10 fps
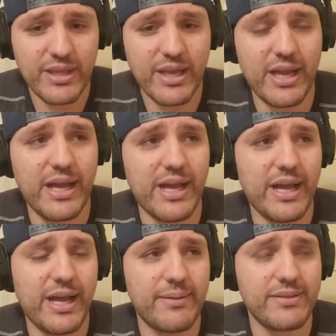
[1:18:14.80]

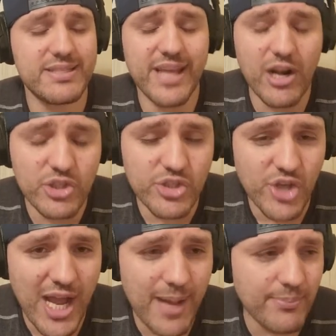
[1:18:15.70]
Uh, it's not our
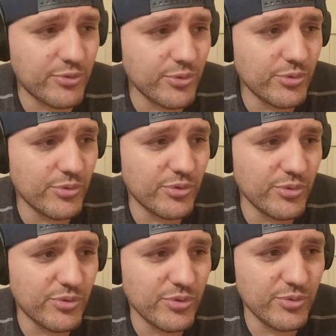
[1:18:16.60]
job to, to,
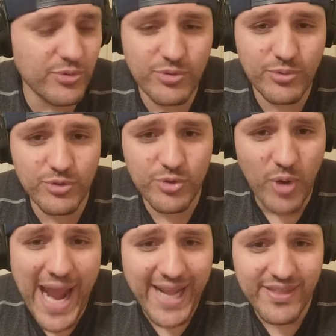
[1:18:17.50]
to, to
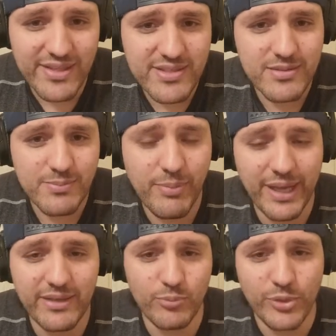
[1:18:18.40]
track this,
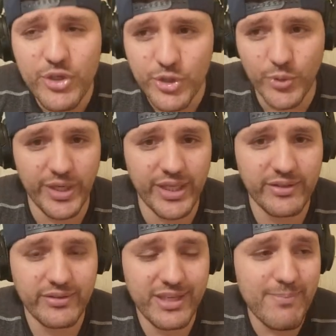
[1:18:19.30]
but we're doing
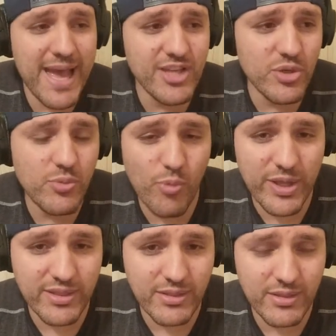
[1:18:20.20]
it. Imagine
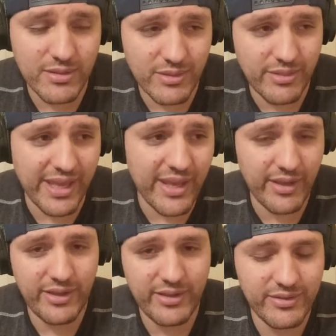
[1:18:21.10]
what
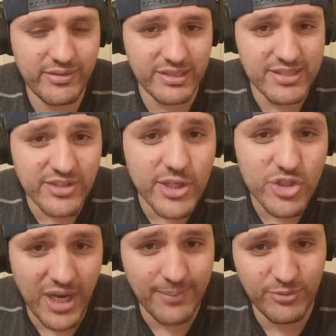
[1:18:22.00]
they, it's their
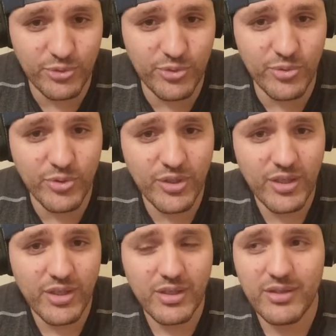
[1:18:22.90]
job to do,
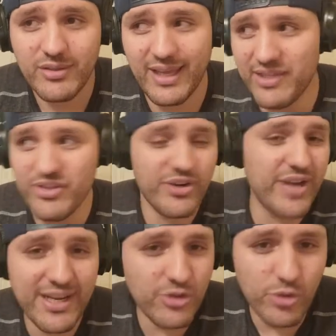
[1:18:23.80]
and they're
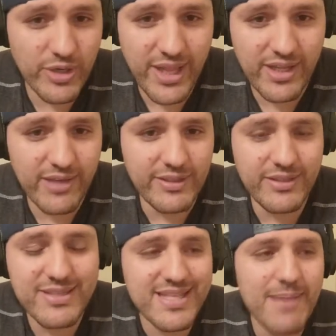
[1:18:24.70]
not doing any of it.
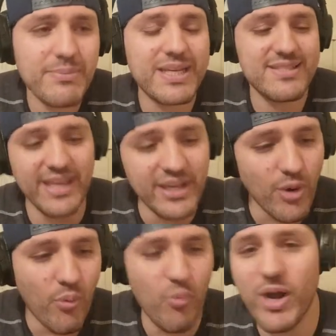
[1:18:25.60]
It's not because they
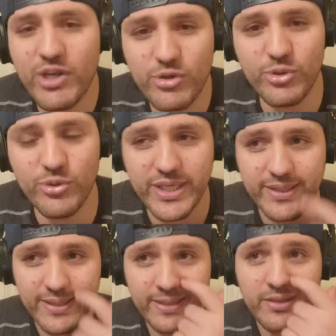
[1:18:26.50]
don't want to do it.
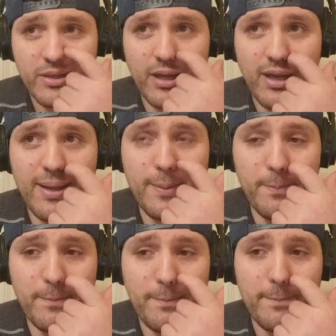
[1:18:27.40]
Um,